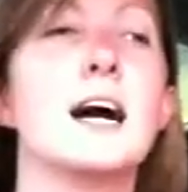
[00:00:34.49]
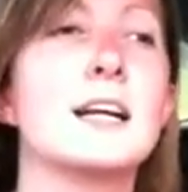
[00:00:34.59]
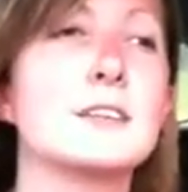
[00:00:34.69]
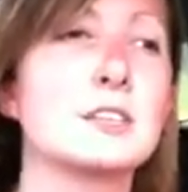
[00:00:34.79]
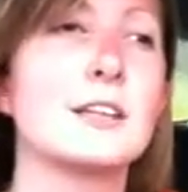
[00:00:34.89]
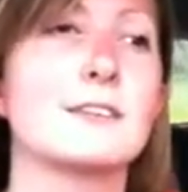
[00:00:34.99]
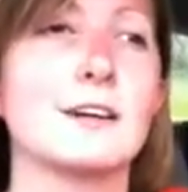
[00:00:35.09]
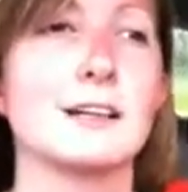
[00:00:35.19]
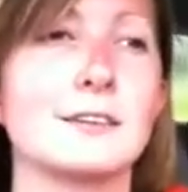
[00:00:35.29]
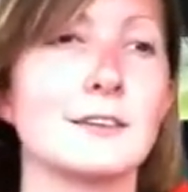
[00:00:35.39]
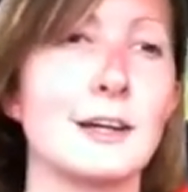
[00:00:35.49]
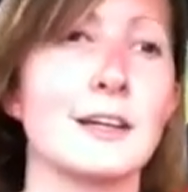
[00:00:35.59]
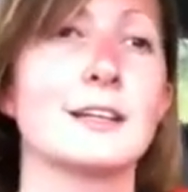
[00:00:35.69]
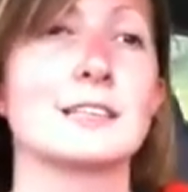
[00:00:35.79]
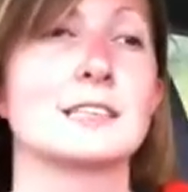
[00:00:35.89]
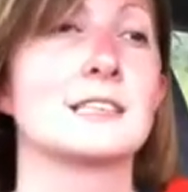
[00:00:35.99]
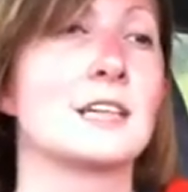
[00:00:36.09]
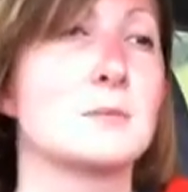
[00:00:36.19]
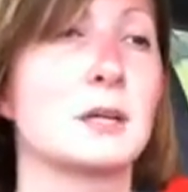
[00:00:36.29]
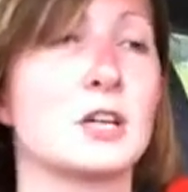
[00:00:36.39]
and he's like, right, okay, this isn't
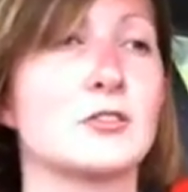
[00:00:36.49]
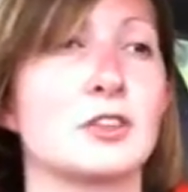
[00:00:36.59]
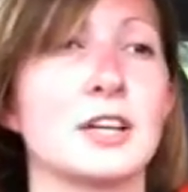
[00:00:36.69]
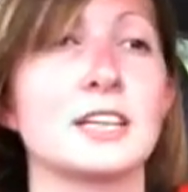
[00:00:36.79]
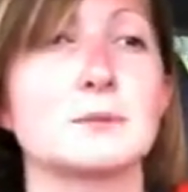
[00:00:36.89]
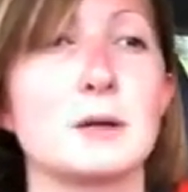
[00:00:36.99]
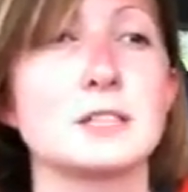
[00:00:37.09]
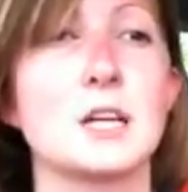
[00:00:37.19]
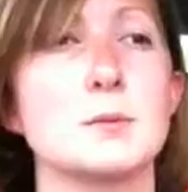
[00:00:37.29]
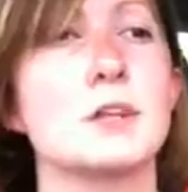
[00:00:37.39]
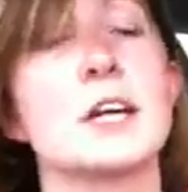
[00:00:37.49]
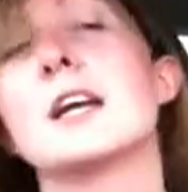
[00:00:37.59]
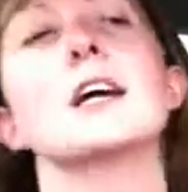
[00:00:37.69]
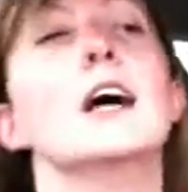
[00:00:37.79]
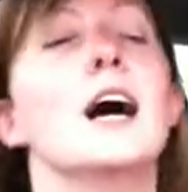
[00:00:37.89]
going to be good for the next bus coming then.